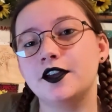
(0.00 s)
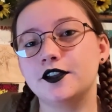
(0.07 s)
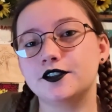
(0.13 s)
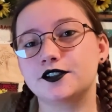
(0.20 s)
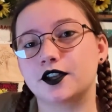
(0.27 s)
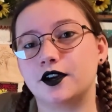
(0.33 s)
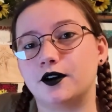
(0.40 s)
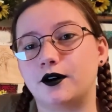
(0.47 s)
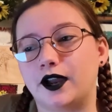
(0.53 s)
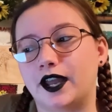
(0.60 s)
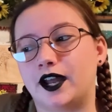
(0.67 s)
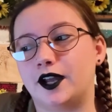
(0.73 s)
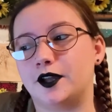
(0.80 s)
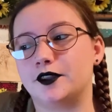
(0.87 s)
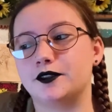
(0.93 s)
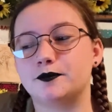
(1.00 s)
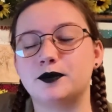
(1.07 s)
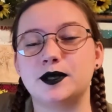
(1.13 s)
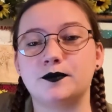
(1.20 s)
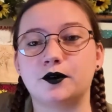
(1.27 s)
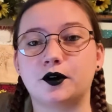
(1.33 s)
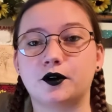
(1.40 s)
So, uh,
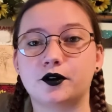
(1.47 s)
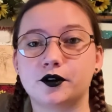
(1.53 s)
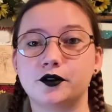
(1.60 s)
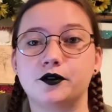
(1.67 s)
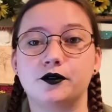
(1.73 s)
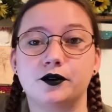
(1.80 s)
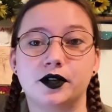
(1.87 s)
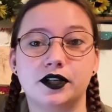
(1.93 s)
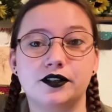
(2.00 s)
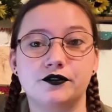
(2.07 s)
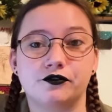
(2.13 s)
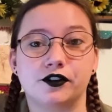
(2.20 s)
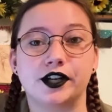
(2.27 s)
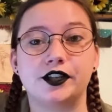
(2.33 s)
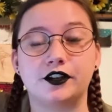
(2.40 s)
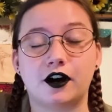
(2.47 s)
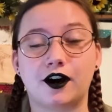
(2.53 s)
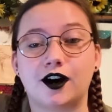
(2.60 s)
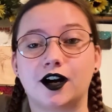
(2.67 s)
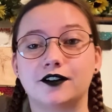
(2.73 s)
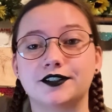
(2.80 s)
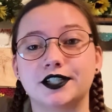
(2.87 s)
people who read
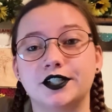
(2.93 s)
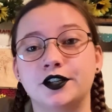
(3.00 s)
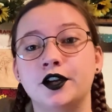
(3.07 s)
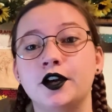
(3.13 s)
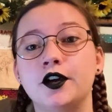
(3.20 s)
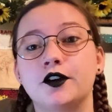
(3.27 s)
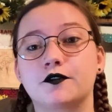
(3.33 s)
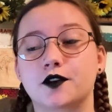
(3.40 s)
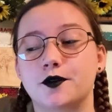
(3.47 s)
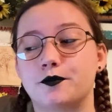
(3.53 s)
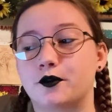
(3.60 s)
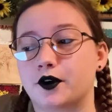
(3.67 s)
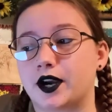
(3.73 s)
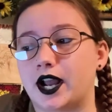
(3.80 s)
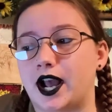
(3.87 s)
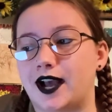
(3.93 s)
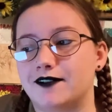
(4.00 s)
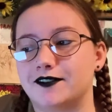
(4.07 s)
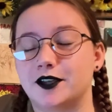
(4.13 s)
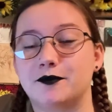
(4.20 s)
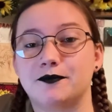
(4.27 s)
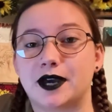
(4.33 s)
often report
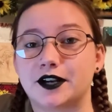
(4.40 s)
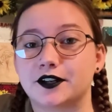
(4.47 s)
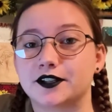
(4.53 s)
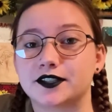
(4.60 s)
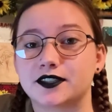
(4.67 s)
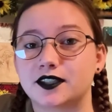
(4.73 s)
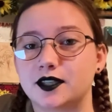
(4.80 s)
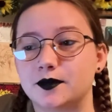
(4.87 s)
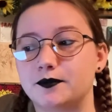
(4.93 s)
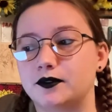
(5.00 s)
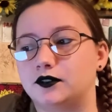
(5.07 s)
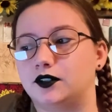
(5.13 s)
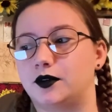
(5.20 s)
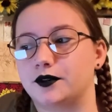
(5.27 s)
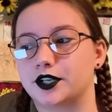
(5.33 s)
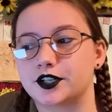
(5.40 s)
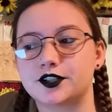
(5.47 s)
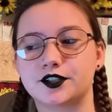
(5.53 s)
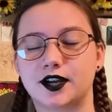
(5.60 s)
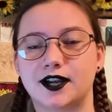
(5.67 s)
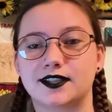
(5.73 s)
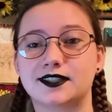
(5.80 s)
having better sleep, lower
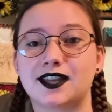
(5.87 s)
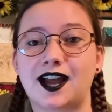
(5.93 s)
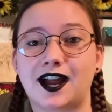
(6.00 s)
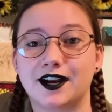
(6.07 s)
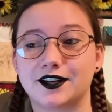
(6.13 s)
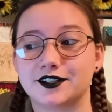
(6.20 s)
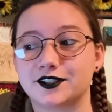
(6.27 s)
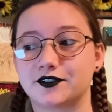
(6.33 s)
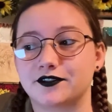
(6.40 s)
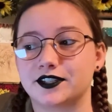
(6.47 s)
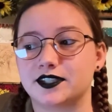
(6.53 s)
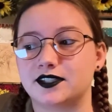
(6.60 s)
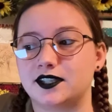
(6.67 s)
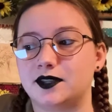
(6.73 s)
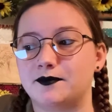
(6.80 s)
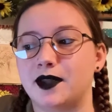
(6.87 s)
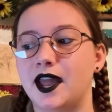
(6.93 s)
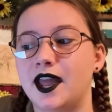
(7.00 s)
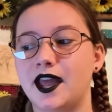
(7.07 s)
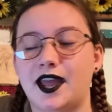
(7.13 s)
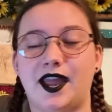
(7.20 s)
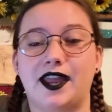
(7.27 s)
stress, higher self esteem,
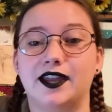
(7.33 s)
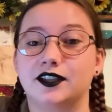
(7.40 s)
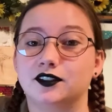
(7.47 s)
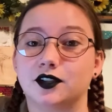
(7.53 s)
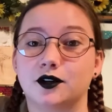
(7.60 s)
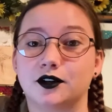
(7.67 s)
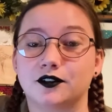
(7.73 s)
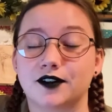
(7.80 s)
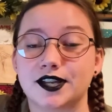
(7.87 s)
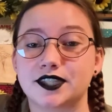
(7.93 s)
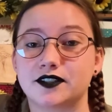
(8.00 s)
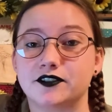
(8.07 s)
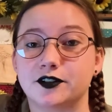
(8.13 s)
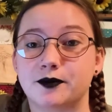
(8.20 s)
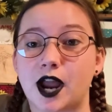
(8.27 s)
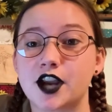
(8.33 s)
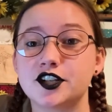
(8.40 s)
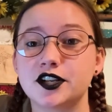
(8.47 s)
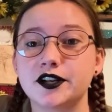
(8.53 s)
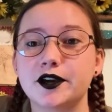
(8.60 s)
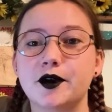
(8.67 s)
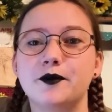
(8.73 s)
and lower rates of
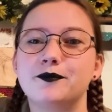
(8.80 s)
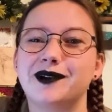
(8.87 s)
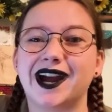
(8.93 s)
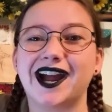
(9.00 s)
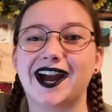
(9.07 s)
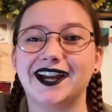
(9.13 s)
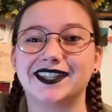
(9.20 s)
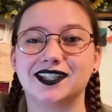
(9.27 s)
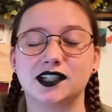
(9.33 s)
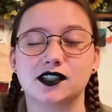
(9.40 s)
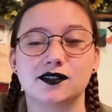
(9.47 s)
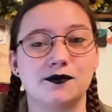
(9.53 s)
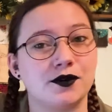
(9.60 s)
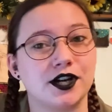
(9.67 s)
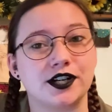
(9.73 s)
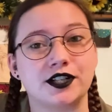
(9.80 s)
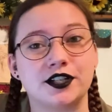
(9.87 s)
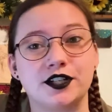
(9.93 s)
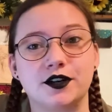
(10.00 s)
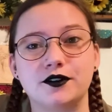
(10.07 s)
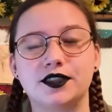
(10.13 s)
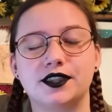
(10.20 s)
depression. But I think it's important to
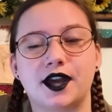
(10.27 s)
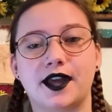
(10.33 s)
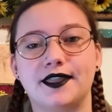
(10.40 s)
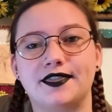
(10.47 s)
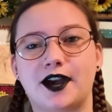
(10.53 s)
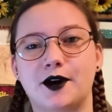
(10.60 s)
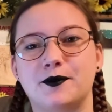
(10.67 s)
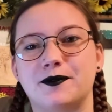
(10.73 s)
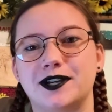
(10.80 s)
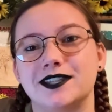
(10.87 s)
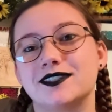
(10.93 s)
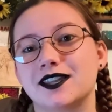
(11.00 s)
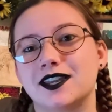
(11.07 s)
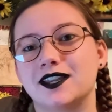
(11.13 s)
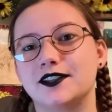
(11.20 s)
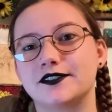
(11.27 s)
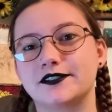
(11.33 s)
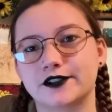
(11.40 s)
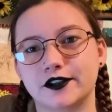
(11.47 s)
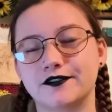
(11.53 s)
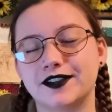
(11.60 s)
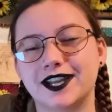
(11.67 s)
note that that was a
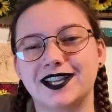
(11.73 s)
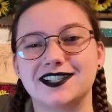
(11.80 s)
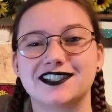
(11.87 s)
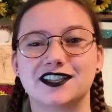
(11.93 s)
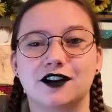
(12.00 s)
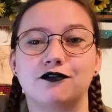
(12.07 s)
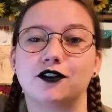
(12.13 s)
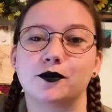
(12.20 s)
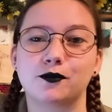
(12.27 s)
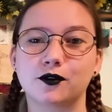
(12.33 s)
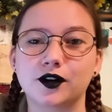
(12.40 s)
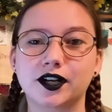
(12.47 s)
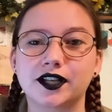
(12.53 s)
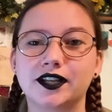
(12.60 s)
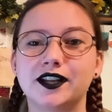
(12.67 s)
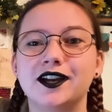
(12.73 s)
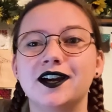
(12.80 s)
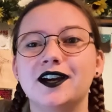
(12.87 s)
survey and self reported.